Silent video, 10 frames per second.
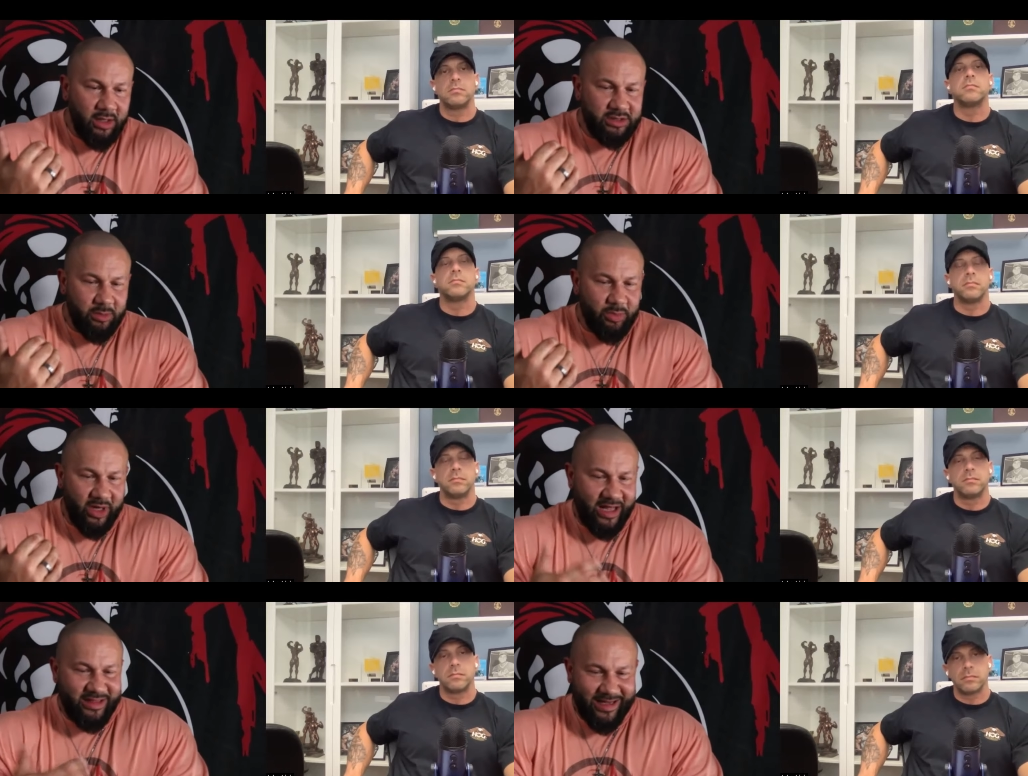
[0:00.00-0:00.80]
Speaker 1: Mm-hmm.
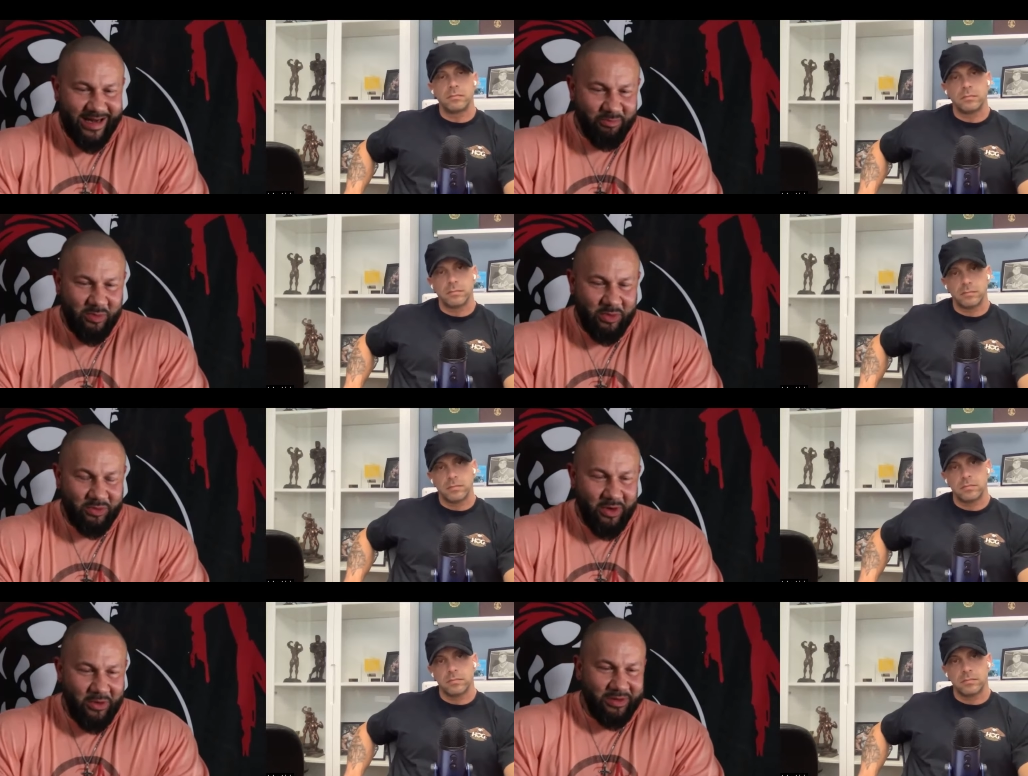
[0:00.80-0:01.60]
But I think a lot of
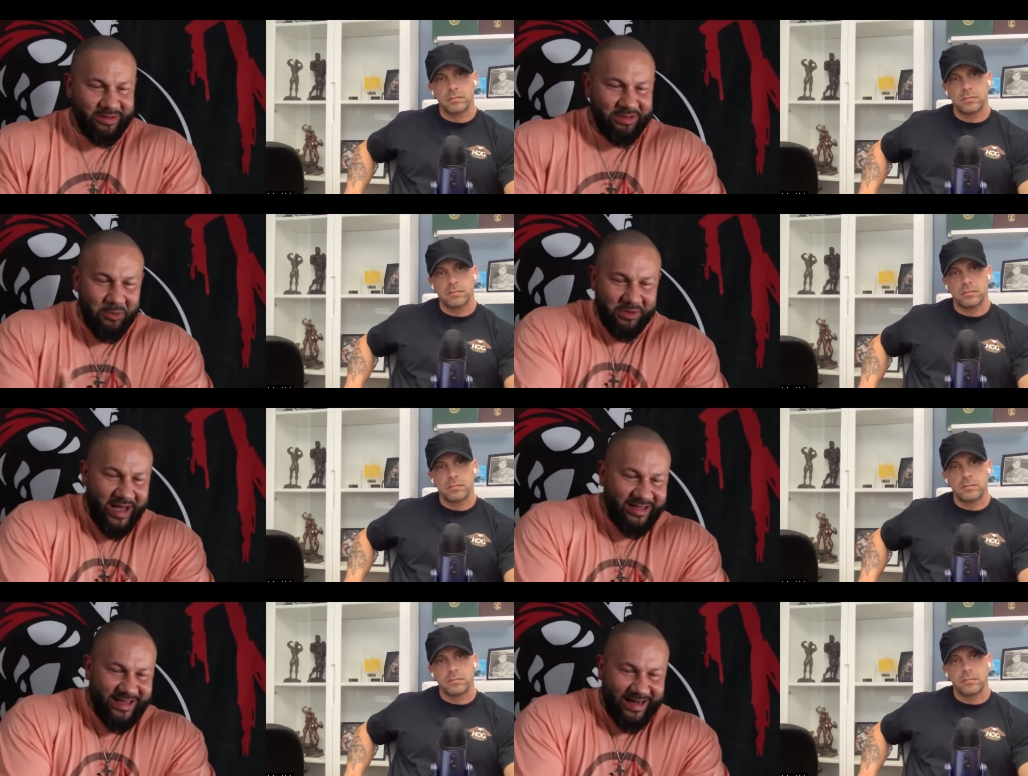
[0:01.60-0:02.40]
people aren't don't
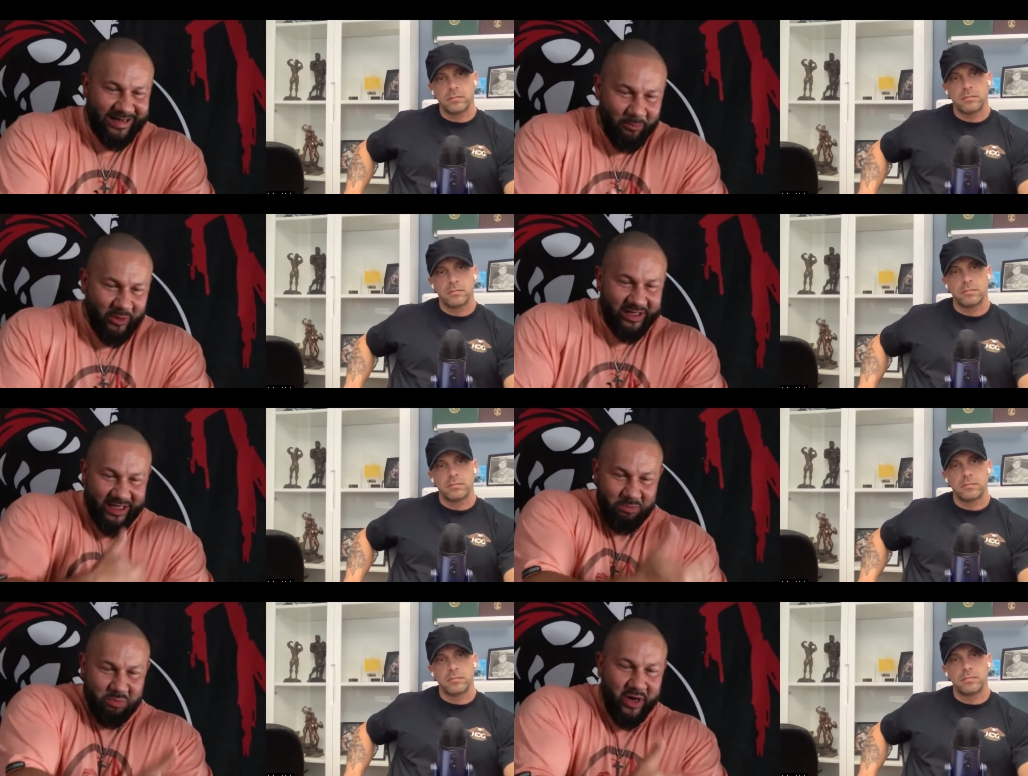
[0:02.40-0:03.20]
like that, and they want to
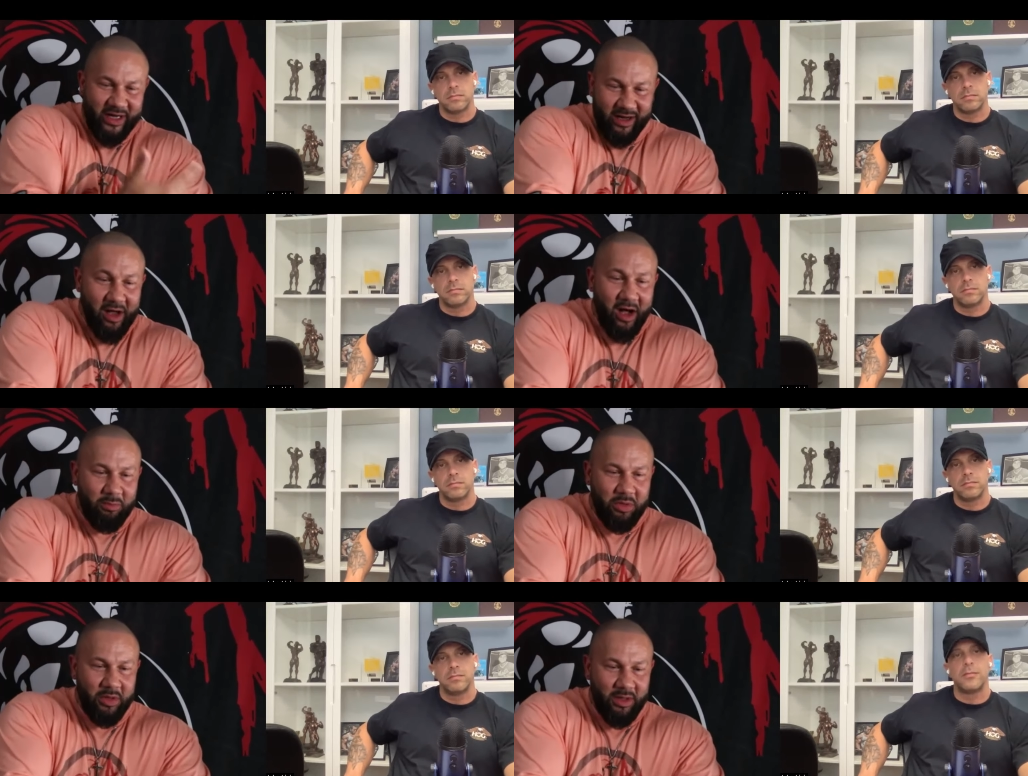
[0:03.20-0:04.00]
keep bringing it
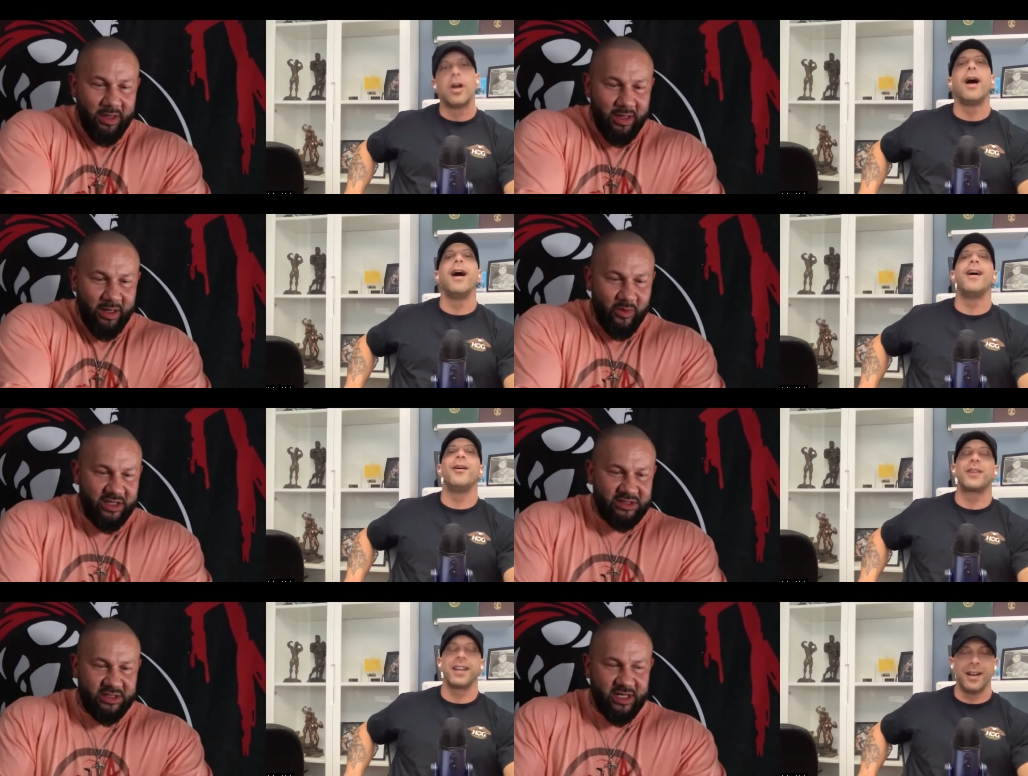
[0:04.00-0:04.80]
up
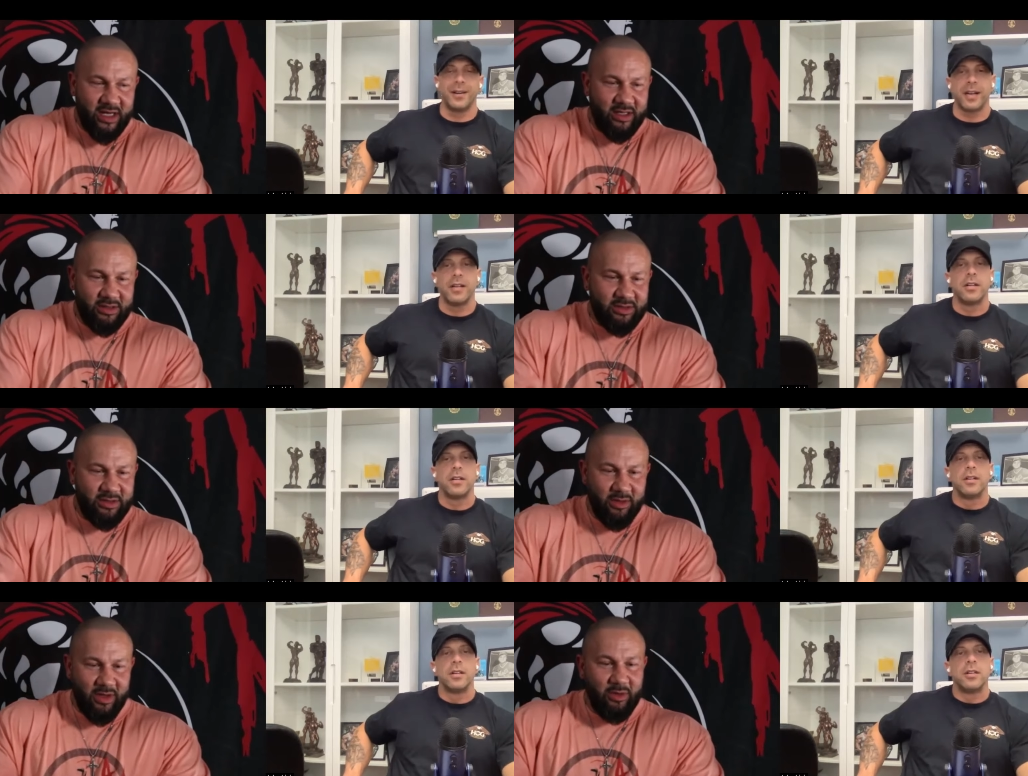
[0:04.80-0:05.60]
okay, like, okay.
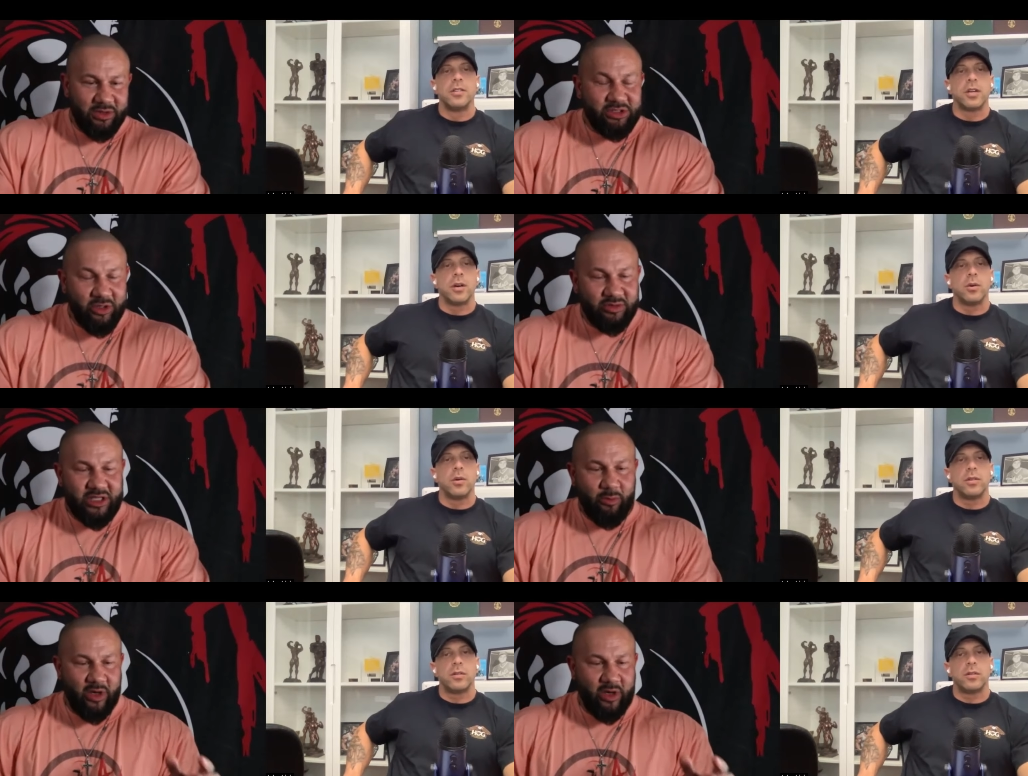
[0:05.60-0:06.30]
You see so, what I'm saying?